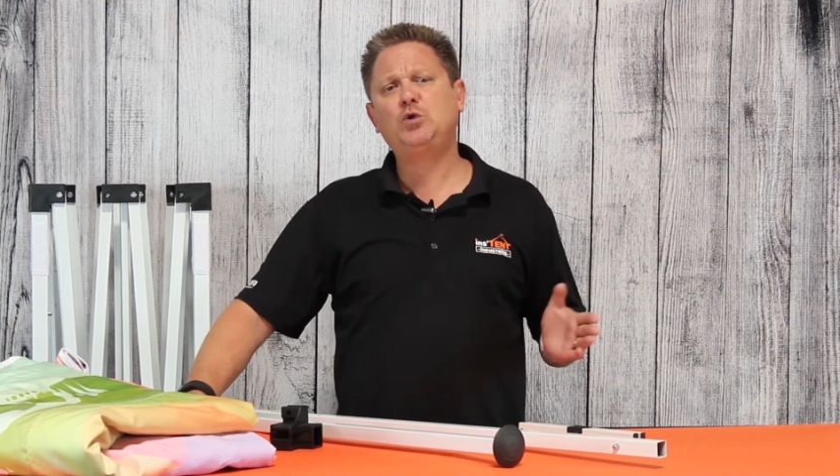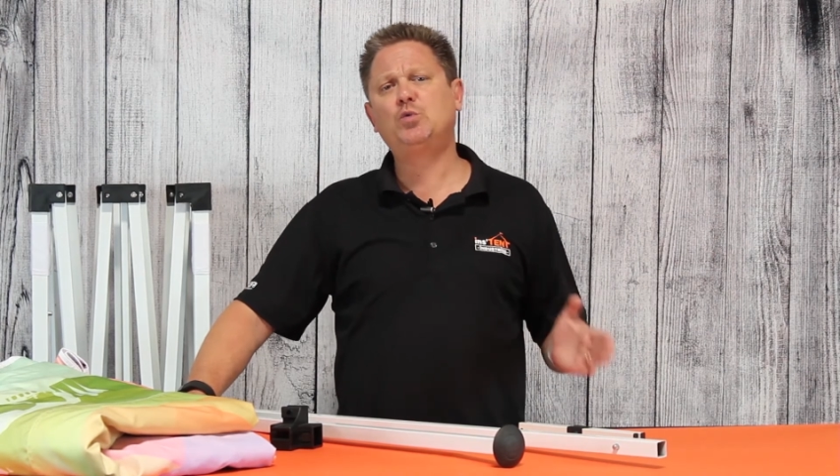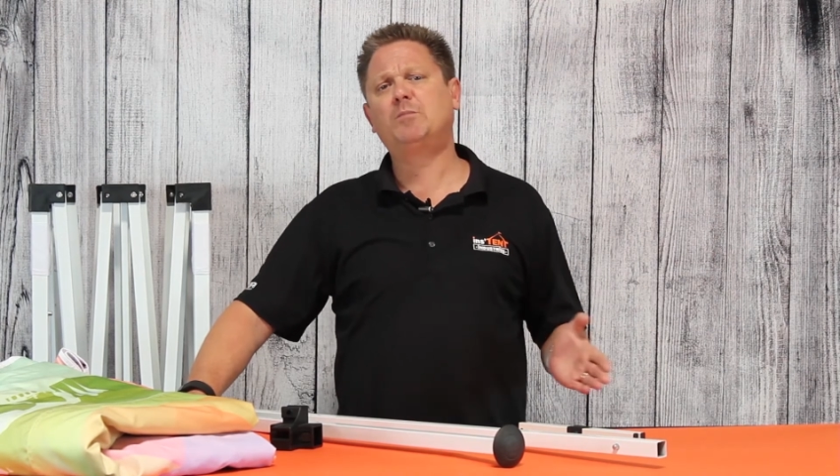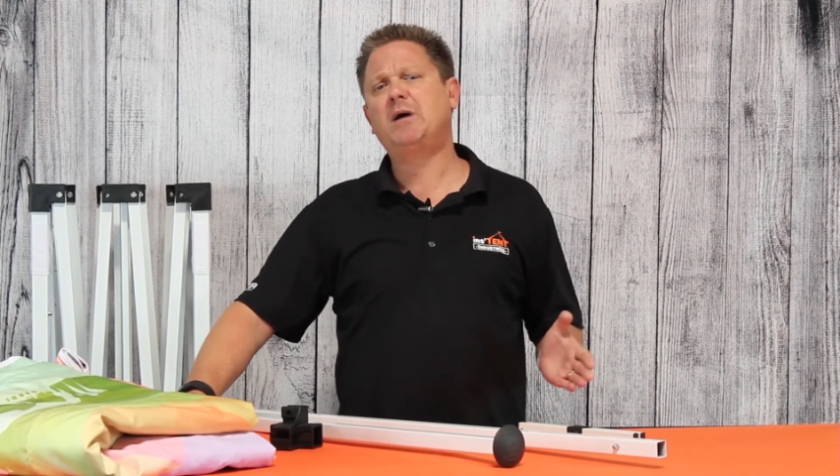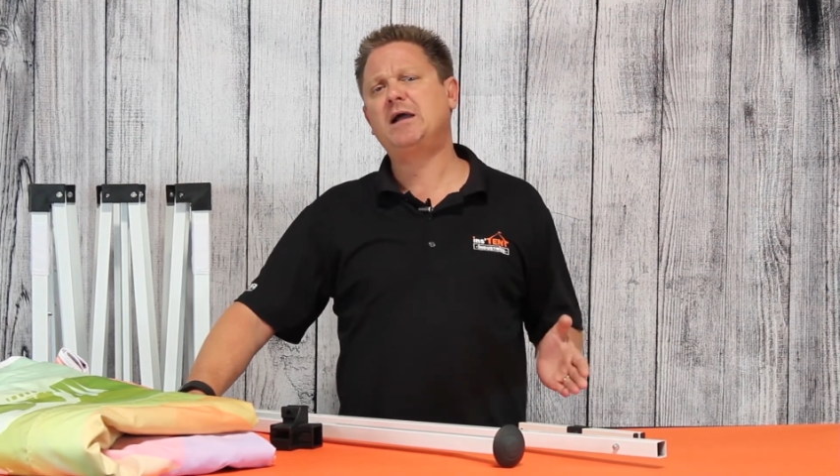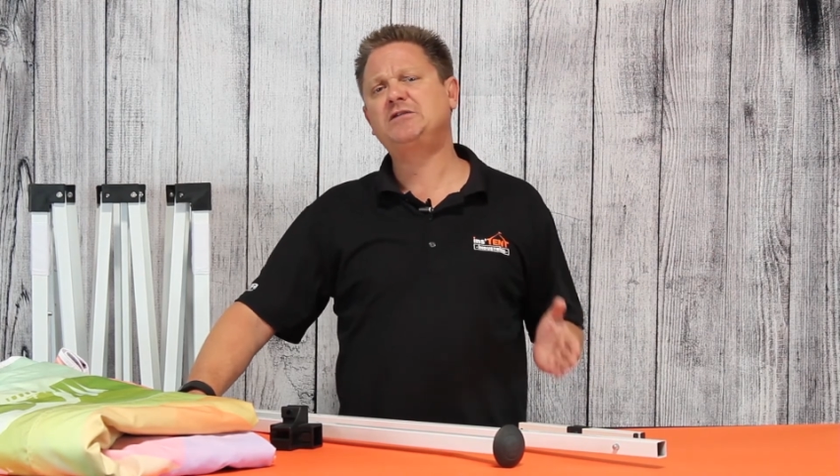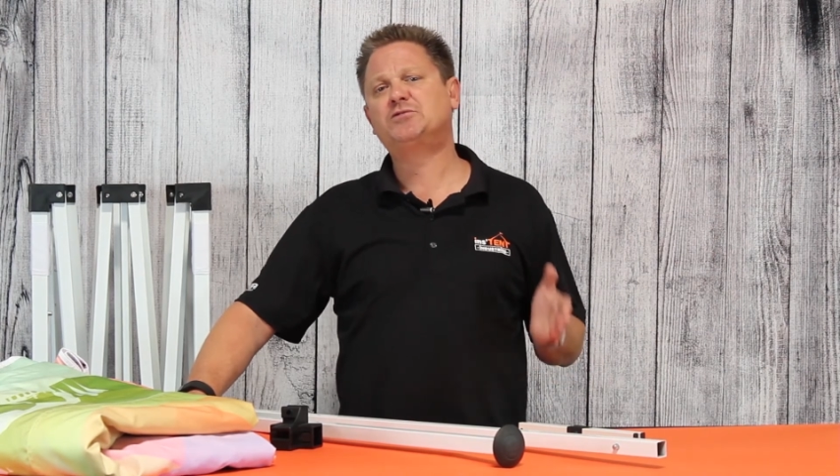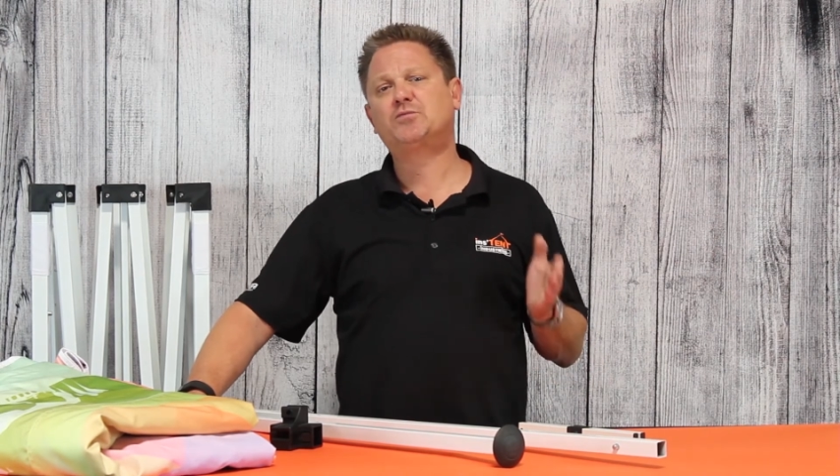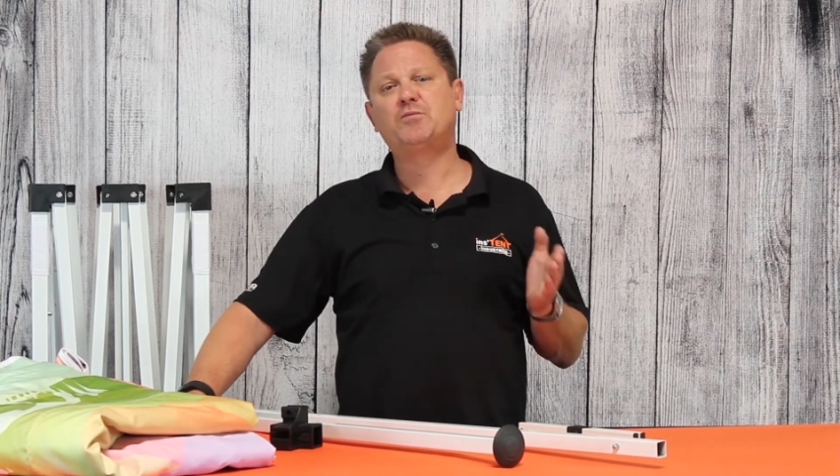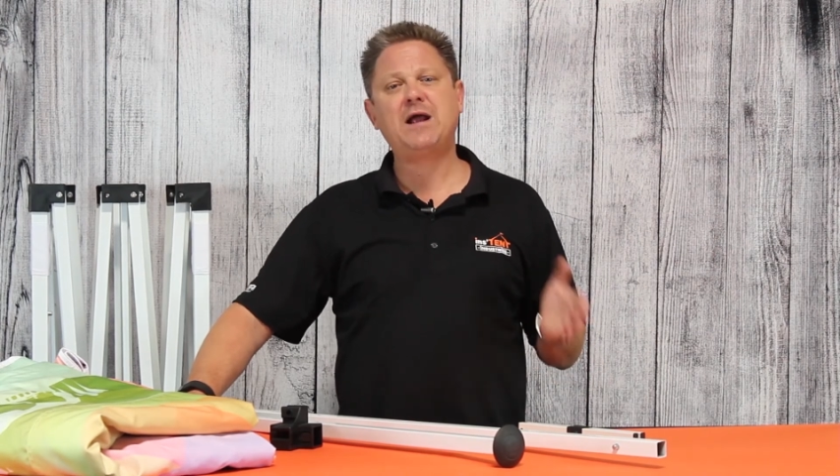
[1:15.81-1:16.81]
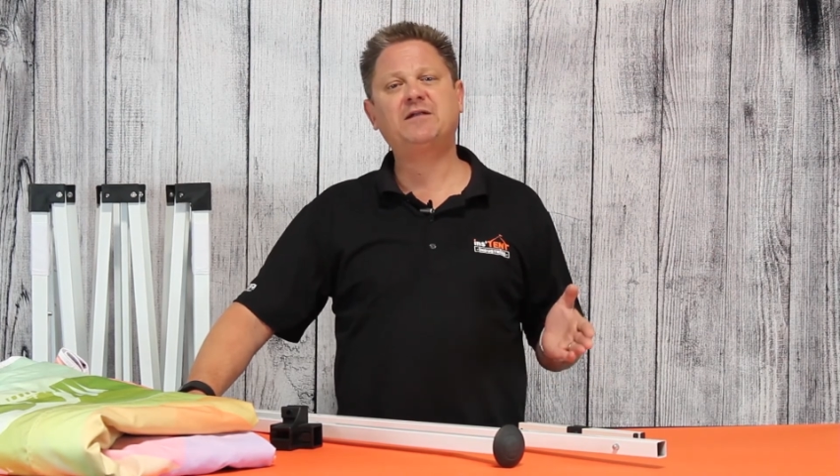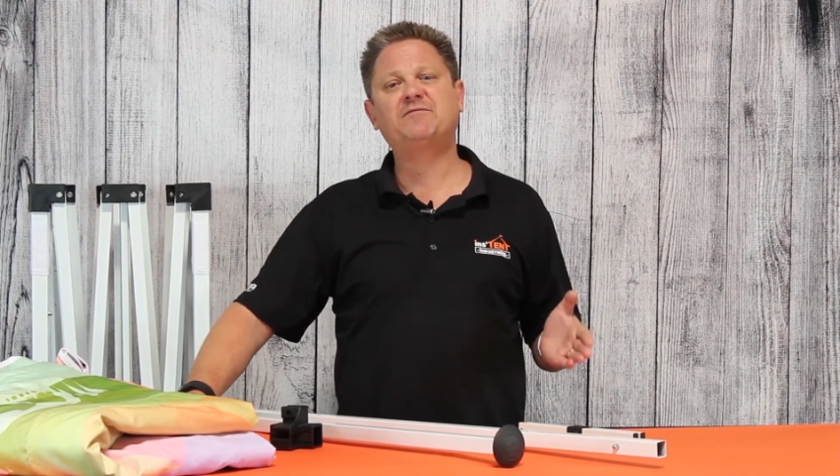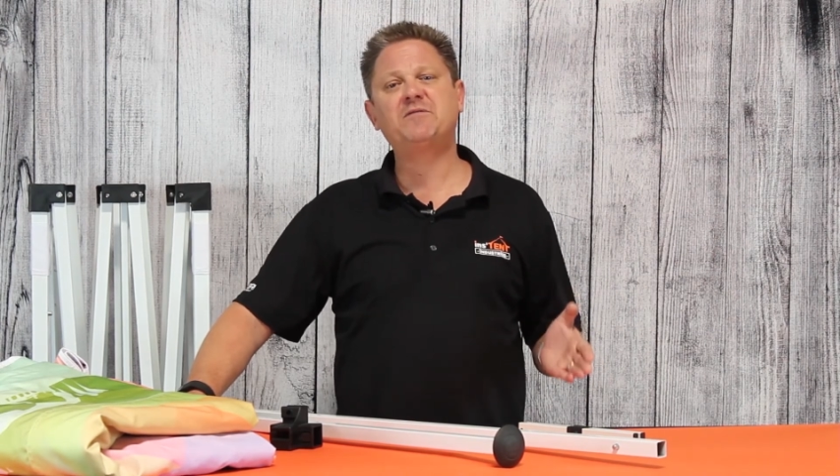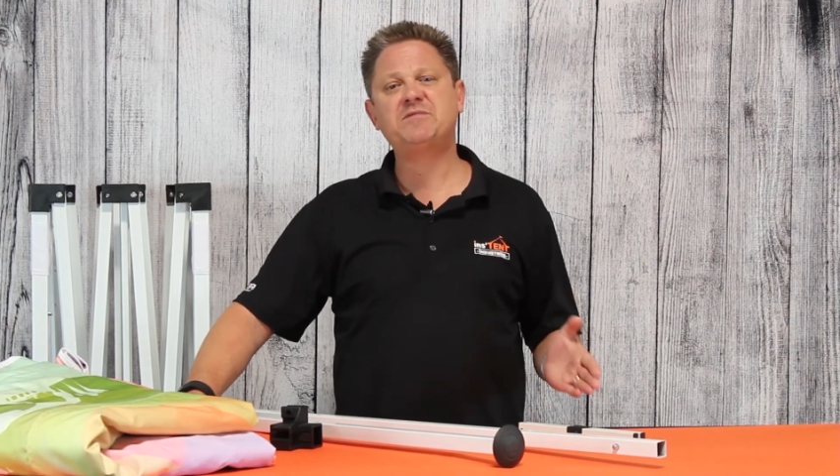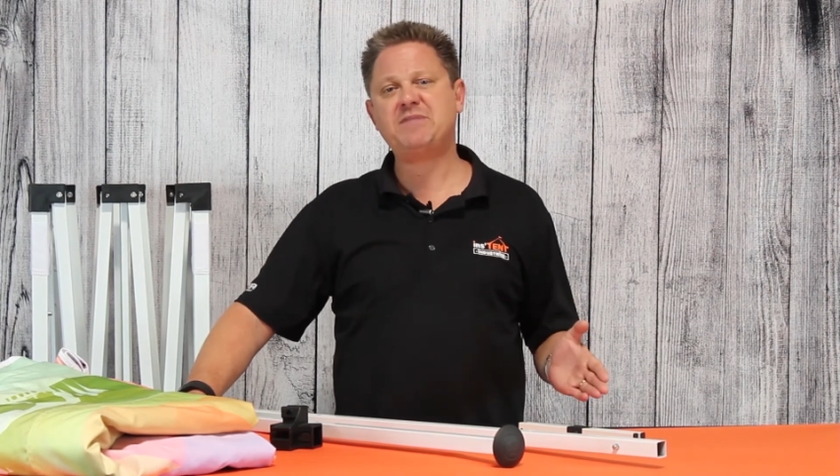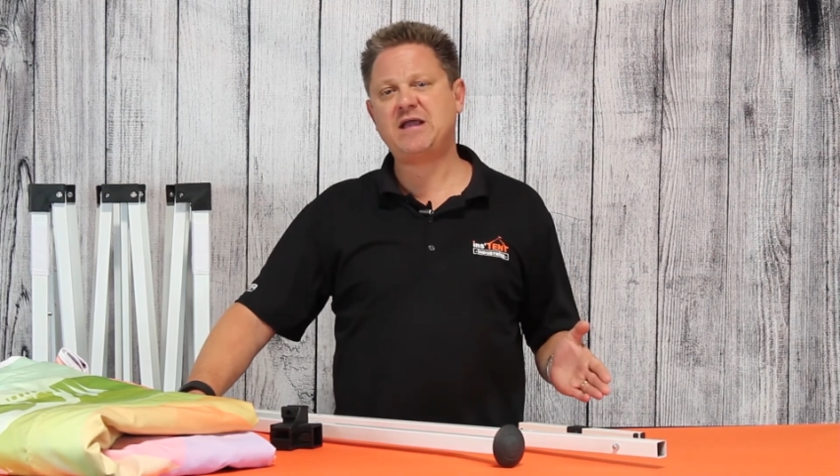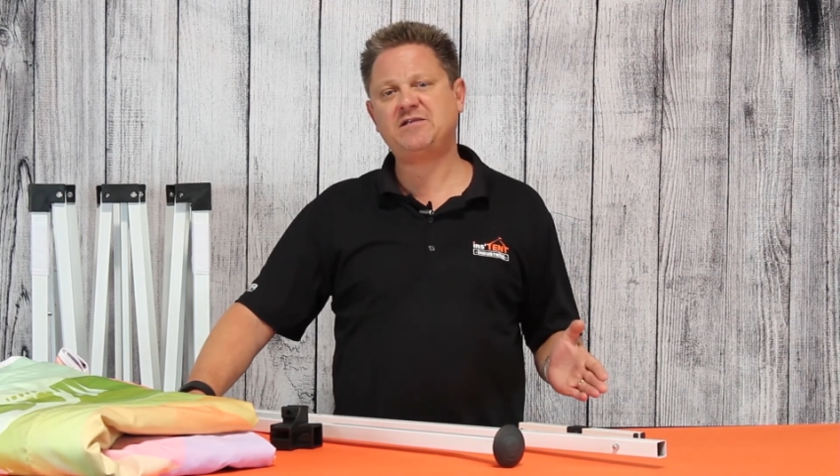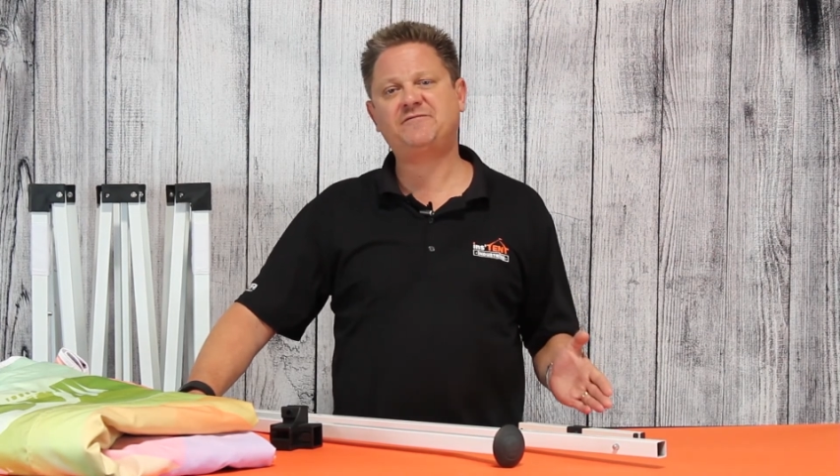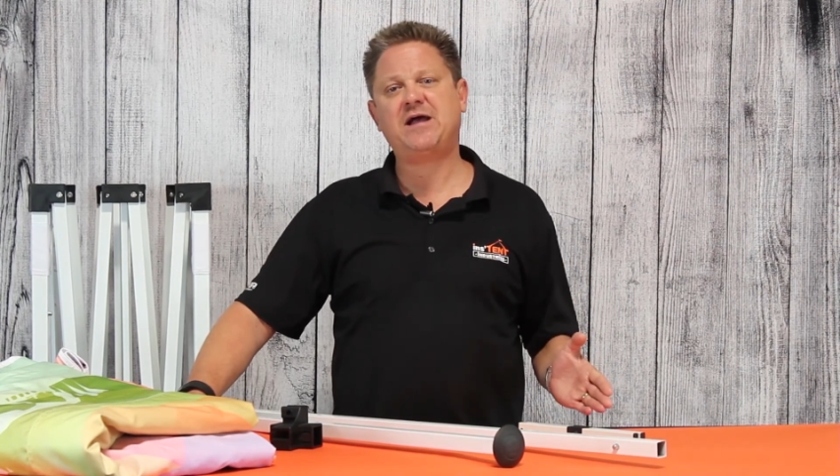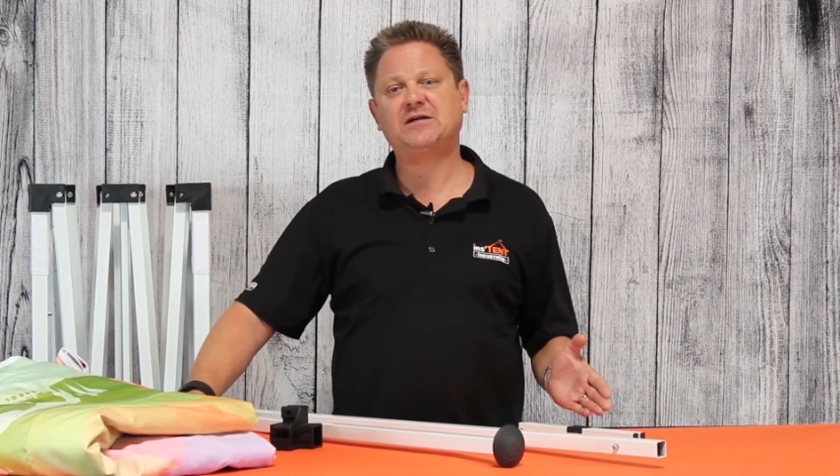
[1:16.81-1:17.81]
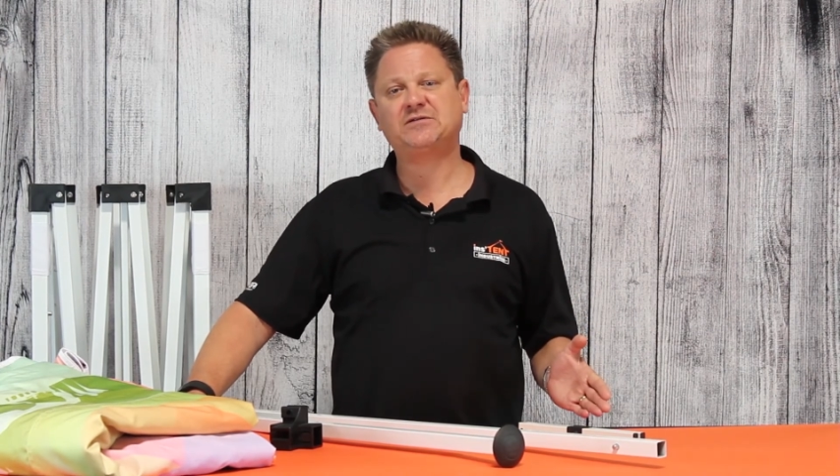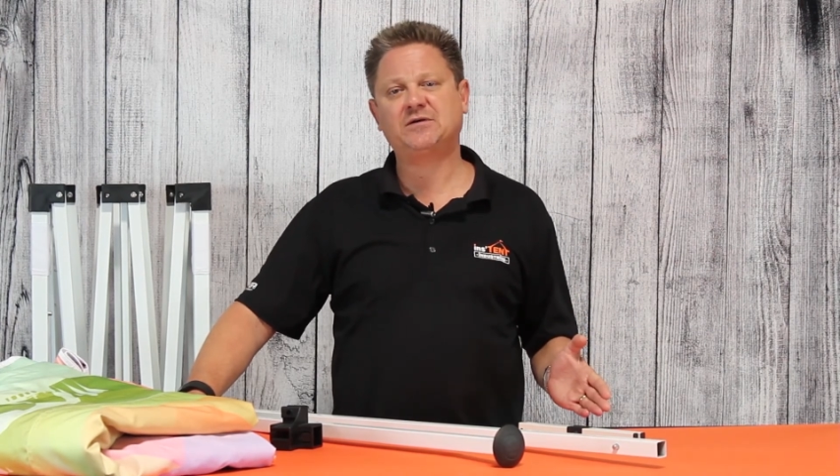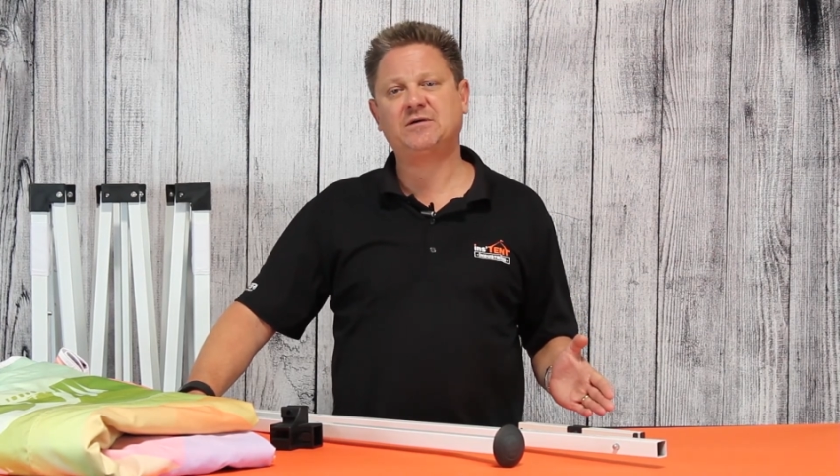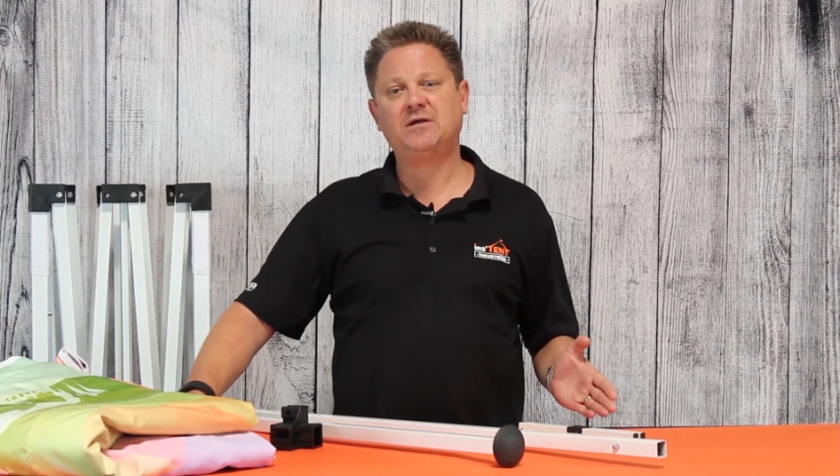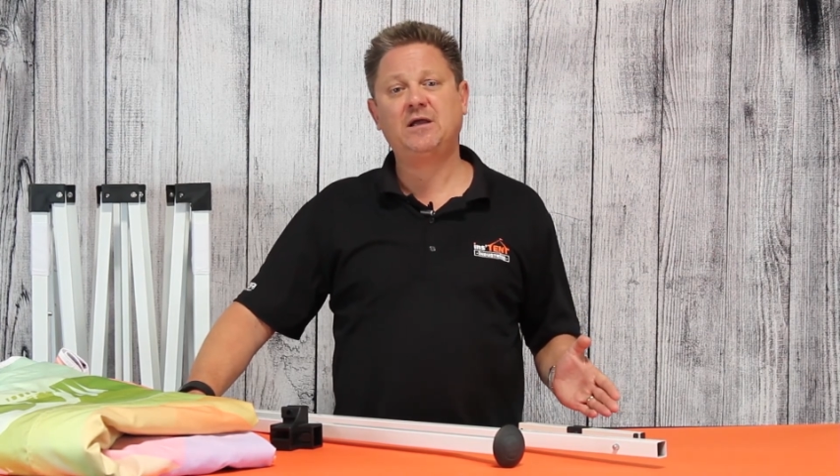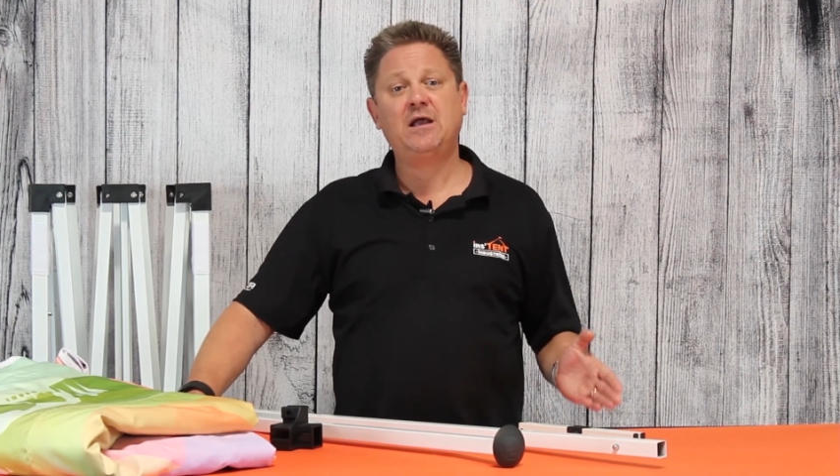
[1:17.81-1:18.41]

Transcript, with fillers: you are buying direct from the manufacturer